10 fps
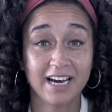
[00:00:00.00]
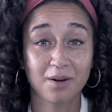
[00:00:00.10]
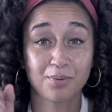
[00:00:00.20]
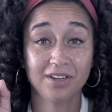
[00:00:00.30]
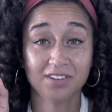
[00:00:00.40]
out a
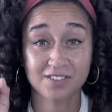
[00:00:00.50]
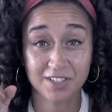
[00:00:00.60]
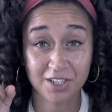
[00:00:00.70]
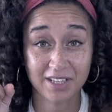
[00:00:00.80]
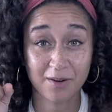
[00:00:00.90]
previous
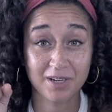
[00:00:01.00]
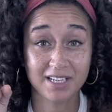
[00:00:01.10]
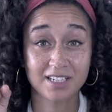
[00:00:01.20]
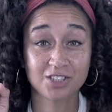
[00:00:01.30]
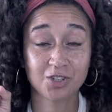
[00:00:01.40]
video that we
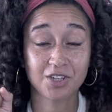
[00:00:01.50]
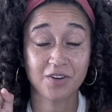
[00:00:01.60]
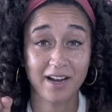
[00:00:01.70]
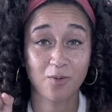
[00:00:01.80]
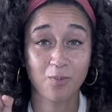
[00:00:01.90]
did showing you
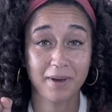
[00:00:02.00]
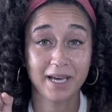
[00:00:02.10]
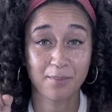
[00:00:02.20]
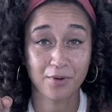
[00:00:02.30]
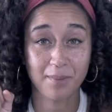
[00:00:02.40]
how to make an
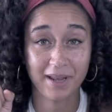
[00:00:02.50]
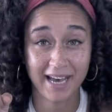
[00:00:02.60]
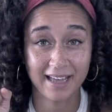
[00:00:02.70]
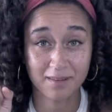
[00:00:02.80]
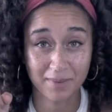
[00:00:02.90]
appointment
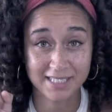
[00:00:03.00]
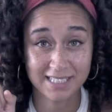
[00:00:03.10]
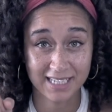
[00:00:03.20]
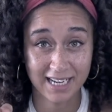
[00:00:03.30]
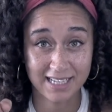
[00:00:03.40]
at the
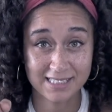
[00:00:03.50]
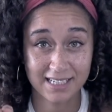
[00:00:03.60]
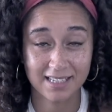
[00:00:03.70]
Mexican consulate.